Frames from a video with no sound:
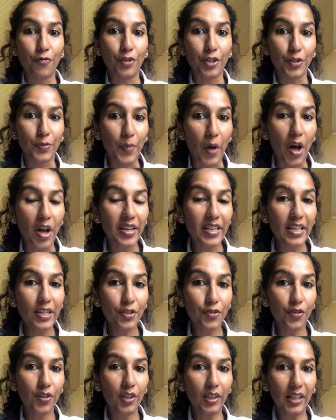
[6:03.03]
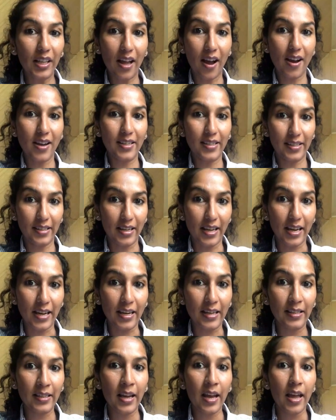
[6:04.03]
responding to our client's
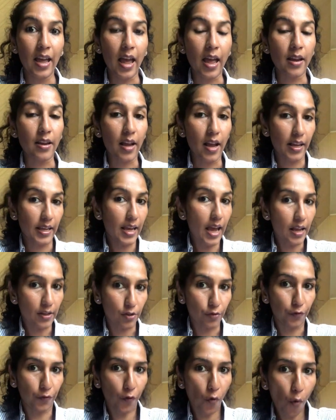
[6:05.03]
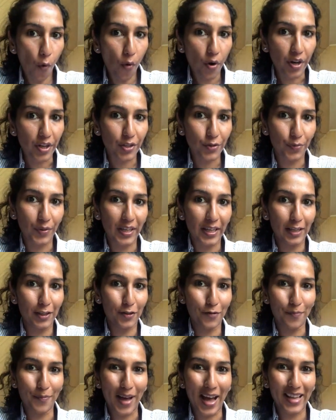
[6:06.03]
need, and yes, of course, we need
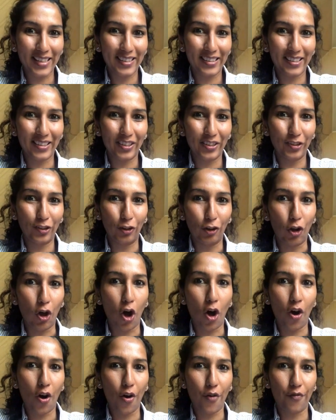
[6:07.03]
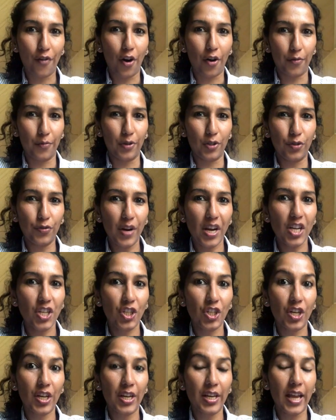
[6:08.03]
to master the law of
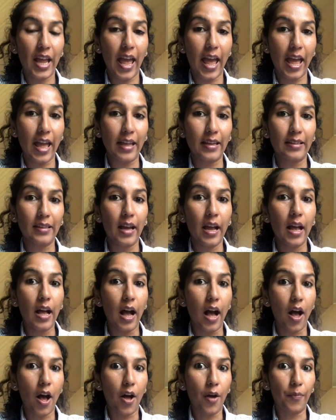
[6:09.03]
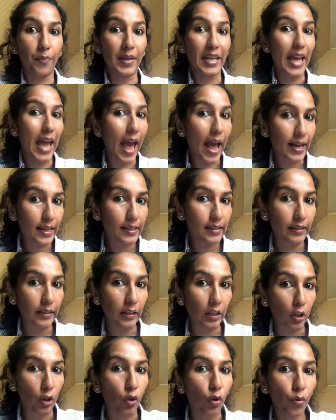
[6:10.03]
arbitration and be
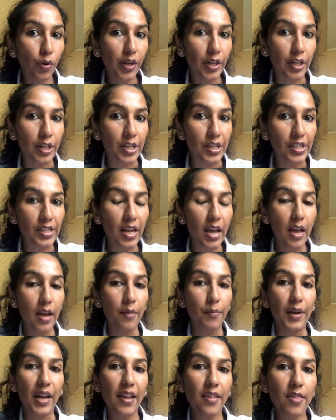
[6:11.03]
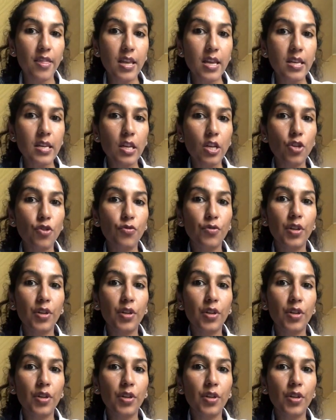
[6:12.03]
excellent lawyers, but I think